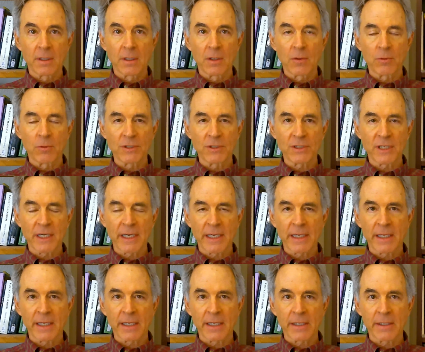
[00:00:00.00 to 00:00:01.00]

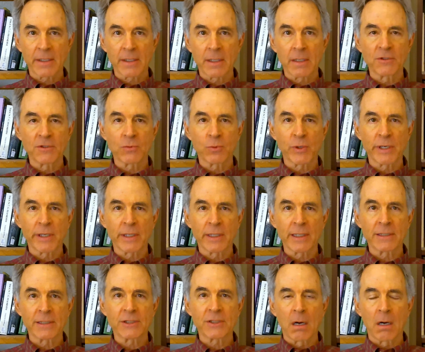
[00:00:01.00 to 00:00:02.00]
residing in, as well
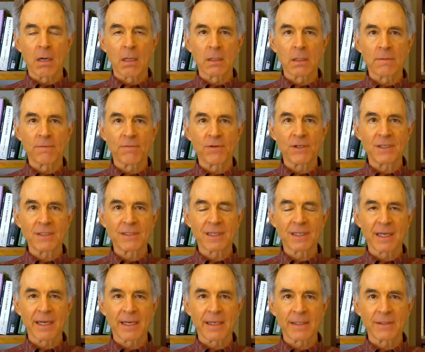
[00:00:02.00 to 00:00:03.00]
as all of these
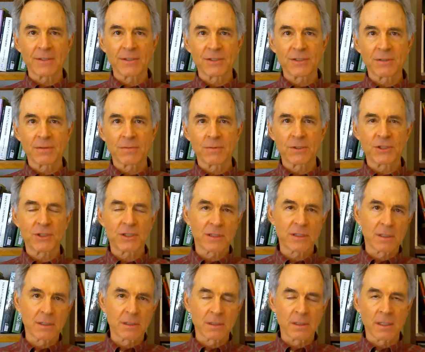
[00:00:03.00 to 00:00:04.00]
lands, which is a
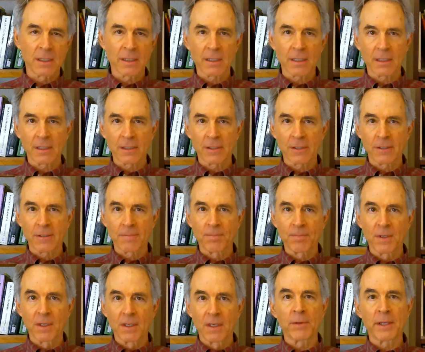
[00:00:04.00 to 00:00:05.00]
little unclear.
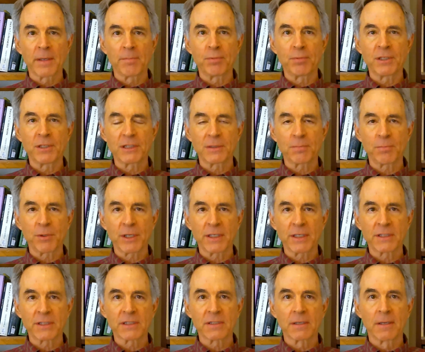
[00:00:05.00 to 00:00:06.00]
It
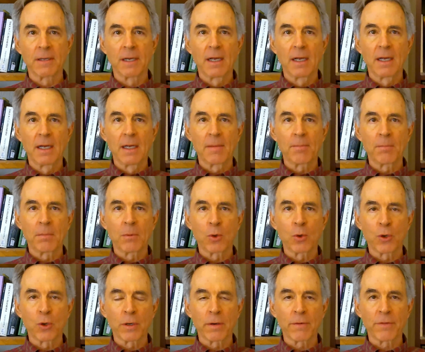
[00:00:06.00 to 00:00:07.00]
bespeaks
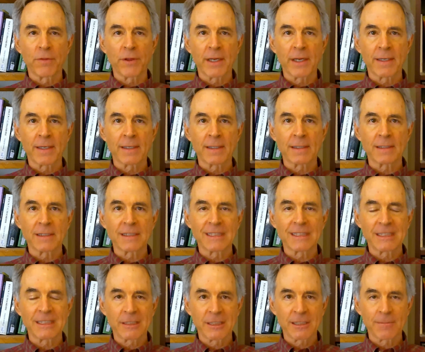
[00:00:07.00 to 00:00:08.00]
more than
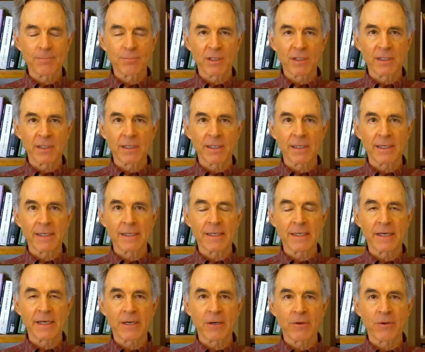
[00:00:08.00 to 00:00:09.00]
simply
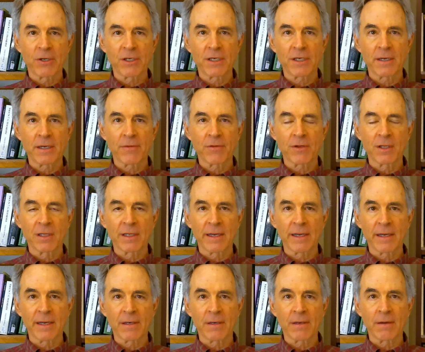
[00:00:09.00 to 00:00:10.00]
inheriting the
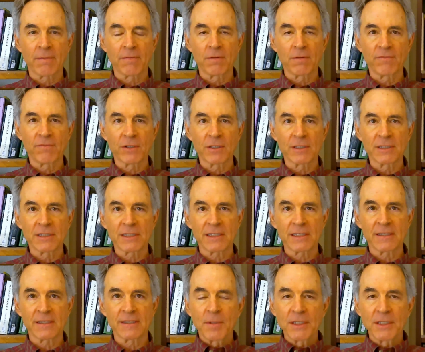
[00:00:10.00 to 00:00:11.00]
land of the
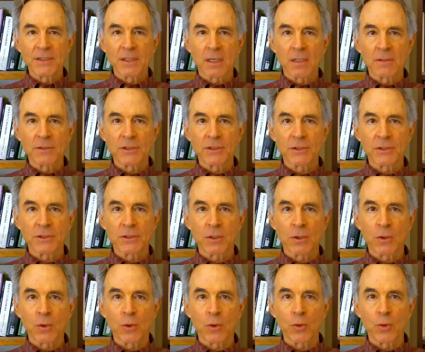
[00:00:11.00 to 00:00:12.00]
Philistines. He's
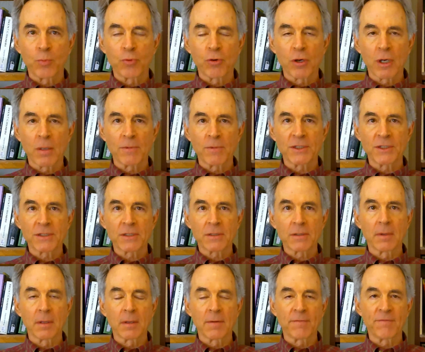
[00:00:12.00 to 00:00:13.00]
also promised
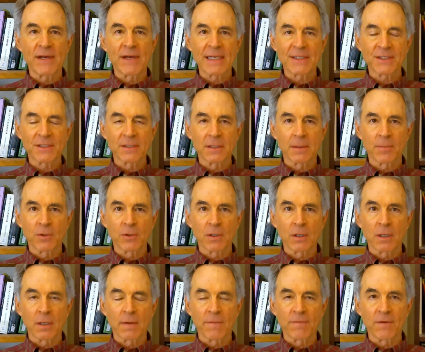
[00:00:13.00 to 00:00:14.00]
a vast number
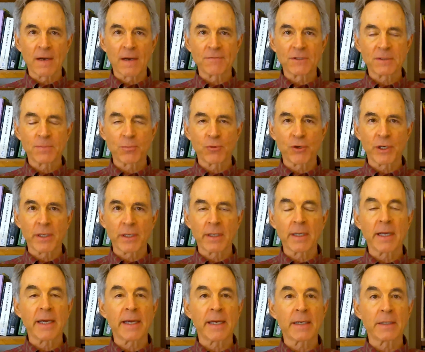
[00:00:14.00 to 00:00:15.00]
of
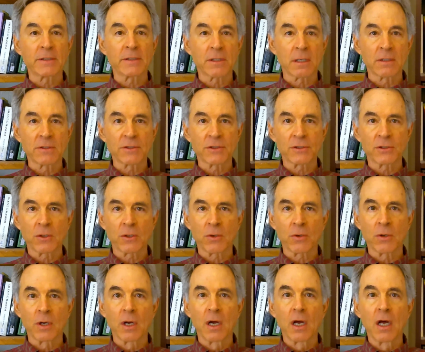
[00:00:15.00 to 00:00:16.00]
offspring and is
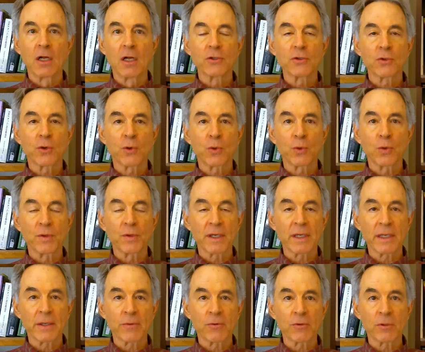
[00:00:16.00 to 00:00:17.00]
also told that
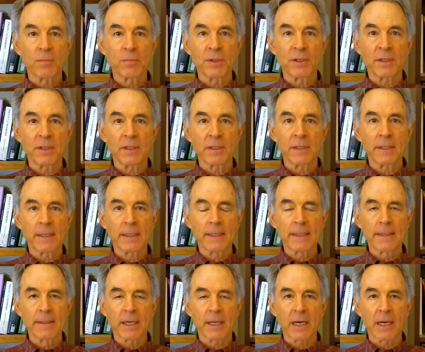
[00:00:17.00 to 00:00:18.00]
he will be
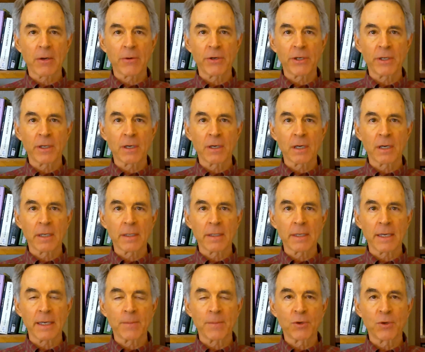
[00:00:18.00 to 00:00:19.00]
carrying on
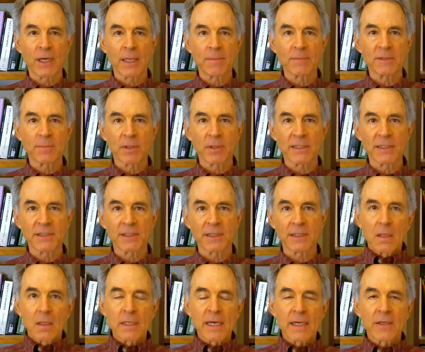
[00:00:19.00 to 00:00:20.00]
Abraham's blessing.
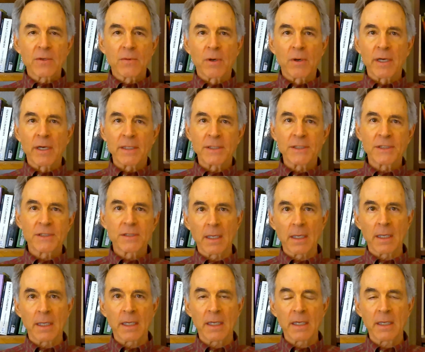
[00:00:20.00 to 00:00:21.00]
Likewise,
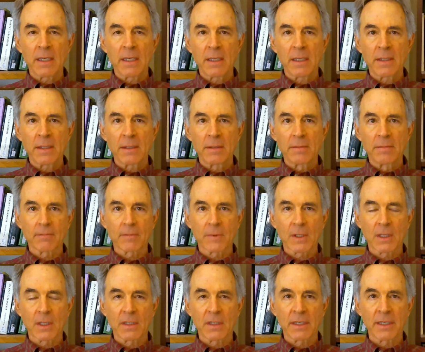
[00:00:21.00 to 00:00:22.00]
he
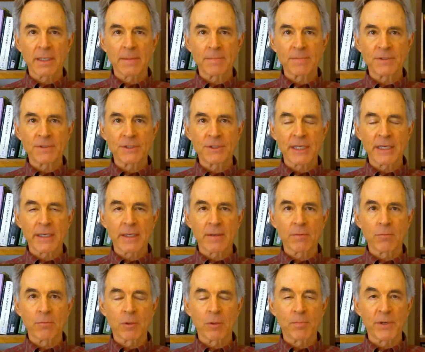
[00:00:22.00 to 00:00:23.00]
claims that
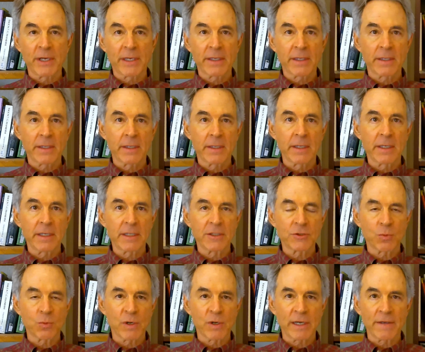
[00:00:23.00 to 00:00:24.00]
Rebekah, his
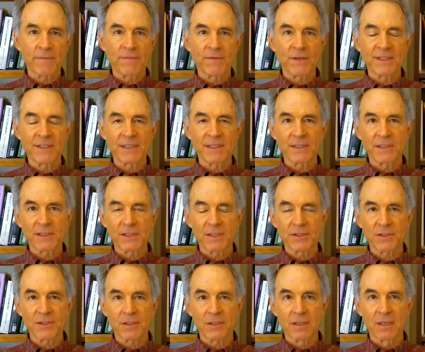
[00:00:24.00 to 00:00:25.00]
wife, is his
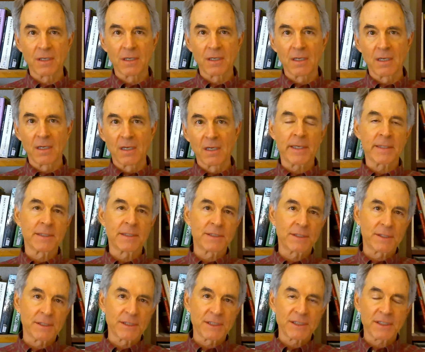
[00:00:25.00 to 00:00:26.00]
sister. And it's
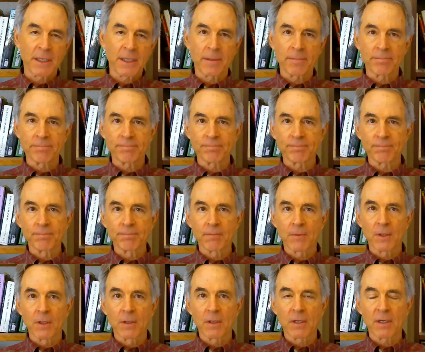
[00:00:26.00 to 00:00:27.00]
the same
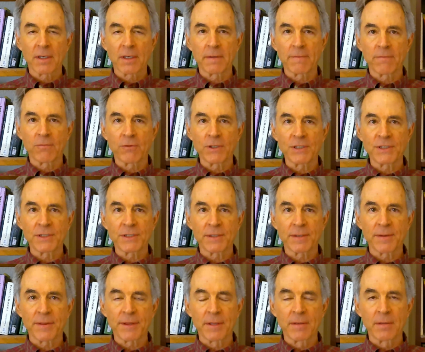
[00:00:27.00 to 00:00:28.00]
kind of
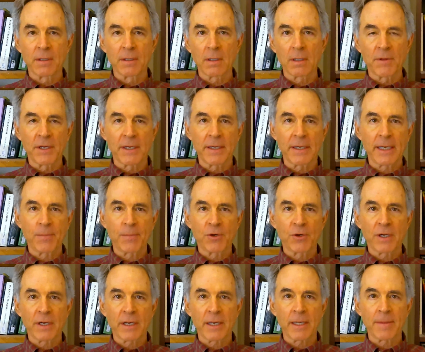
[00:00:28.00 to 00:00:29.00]
reason that
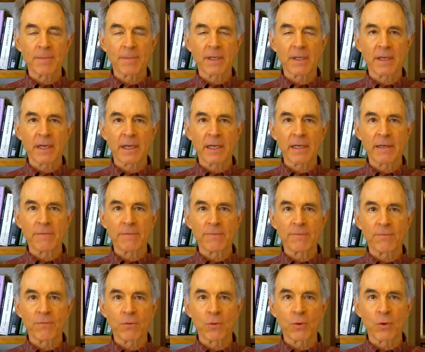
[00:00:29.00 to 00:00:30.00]
Abraham gave
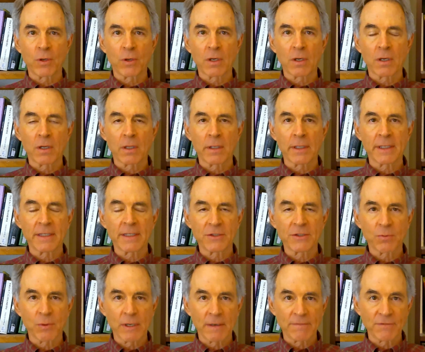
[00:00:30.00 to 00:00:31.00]
for calling
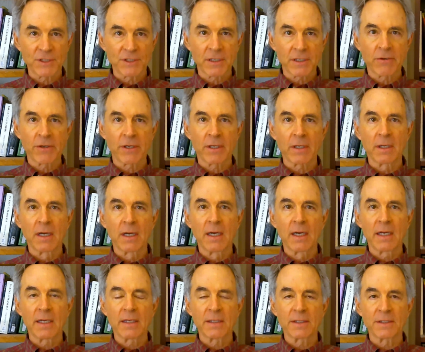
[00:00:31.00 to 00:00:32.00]
his wife Sarah
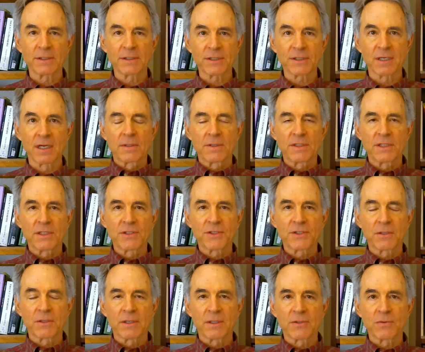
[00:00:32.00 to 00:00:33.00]
his
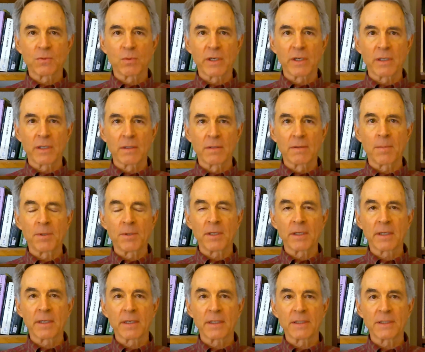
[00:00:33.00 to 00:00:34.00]
sister as well,
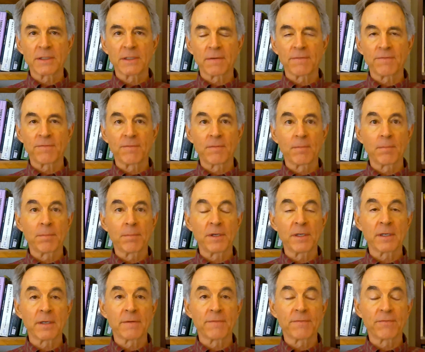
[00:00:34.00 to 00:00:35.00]
because of
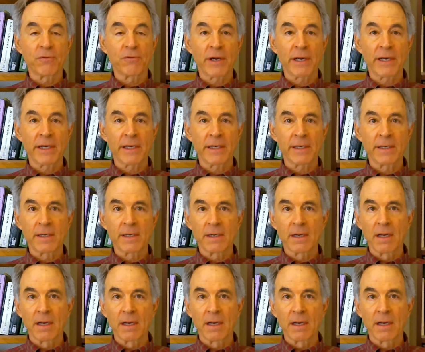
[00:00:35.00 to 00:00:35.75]
being afraid